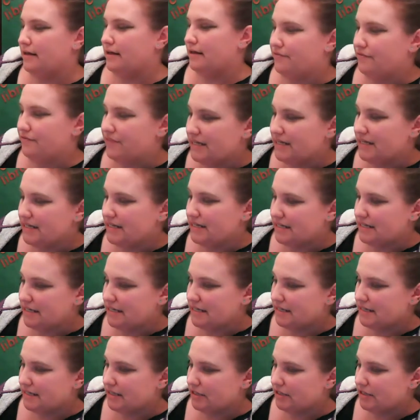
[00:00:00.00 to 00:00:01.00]
This is
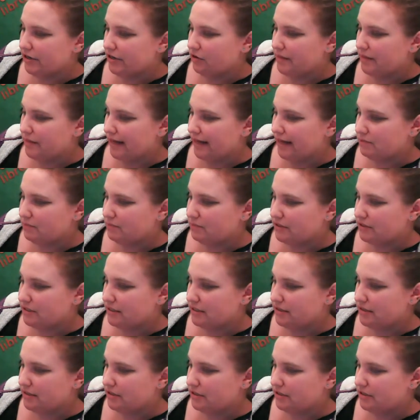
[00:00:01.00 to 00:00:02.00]
the dreidel Max puts
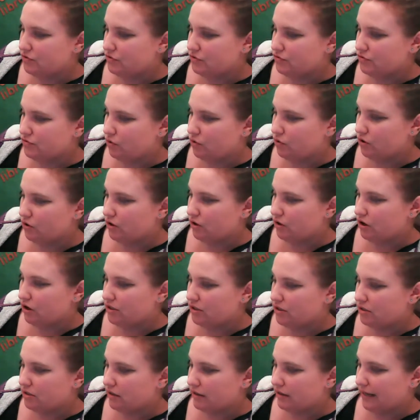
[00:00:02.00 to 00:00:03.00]
in this drawer
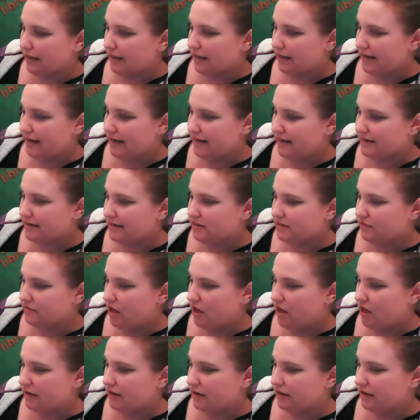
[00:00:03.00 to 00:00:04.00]
till the eight days of
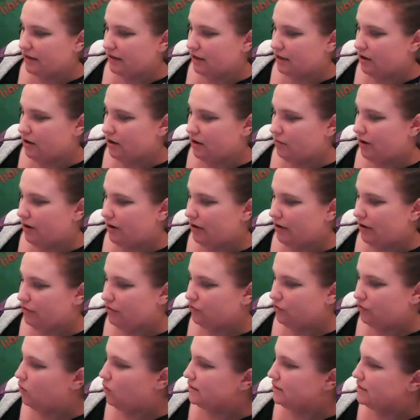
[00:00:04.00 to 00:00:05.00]
Hanukkah come round
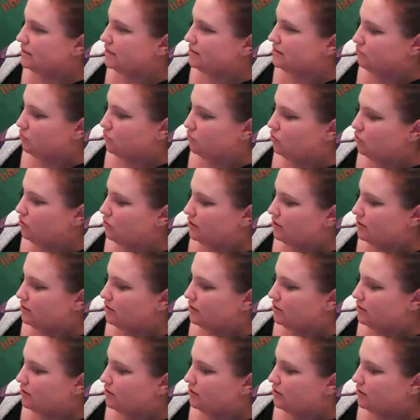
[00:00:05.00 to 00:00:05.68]
once more.